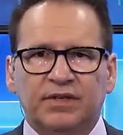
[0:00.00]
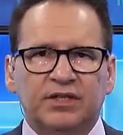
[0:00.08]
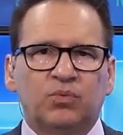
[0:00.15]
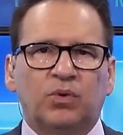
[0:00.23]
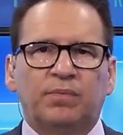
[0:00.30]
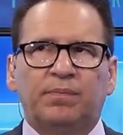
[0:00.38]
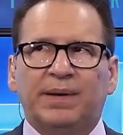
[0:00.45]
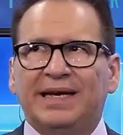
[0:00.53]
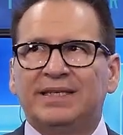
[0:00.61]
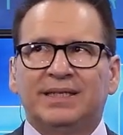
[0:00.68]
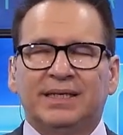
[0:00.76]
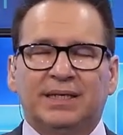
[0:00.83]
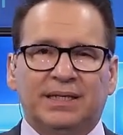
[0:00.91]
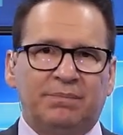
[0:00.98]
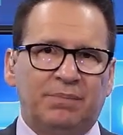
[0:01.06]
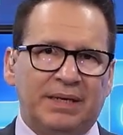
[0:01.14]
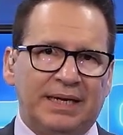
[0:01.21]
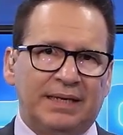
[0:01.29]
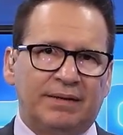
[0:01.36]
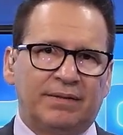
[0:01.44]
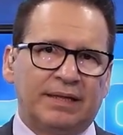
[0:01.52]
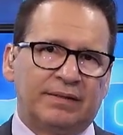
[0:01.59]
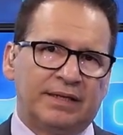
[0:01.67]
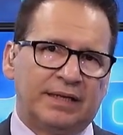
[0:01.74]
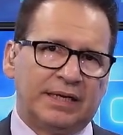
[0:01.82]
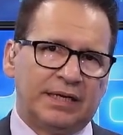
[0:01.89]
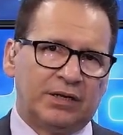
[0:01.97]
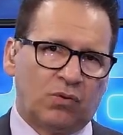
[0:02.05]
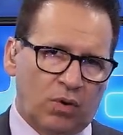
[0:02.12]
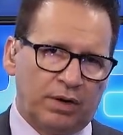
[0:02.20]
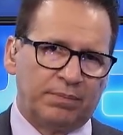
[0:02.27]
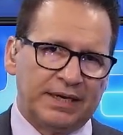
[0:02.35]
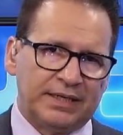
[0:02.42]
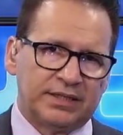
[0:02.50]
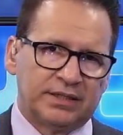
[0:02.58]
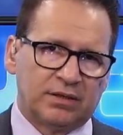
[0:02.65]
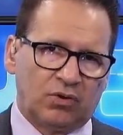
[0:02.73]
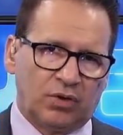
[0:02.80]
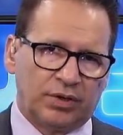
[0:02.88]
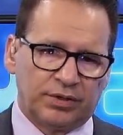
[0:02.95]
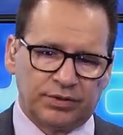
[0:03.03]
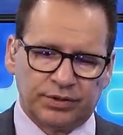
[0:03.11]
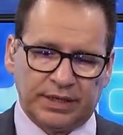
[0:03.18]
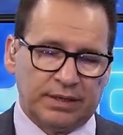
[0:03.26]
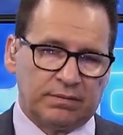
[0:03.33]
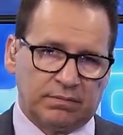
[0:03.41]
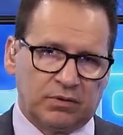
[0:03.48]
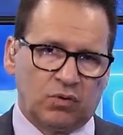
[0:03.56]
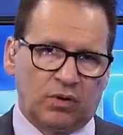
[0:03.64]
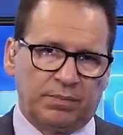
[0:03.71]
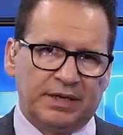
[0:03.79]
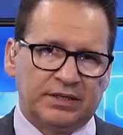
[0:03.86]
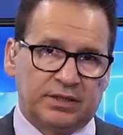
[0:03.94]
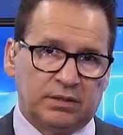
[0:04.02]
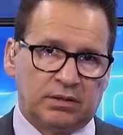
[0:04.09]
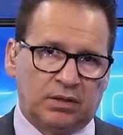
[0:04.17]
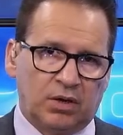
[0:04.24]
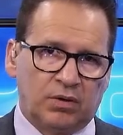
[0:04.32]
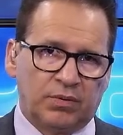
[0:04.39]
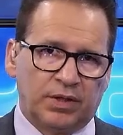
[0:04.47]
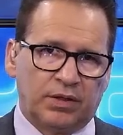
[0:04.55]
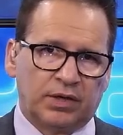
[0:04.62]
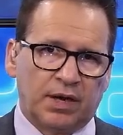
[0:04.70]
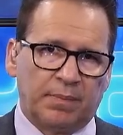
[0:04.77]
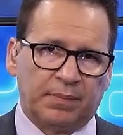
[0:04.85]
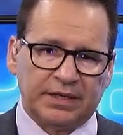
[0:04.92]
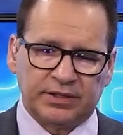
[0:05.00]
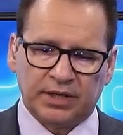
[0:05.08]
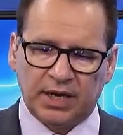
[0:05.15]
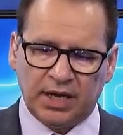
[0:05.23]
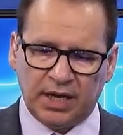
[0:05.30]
This would basically mean that the Coinbase lawyers and Coinbase, along with other companies,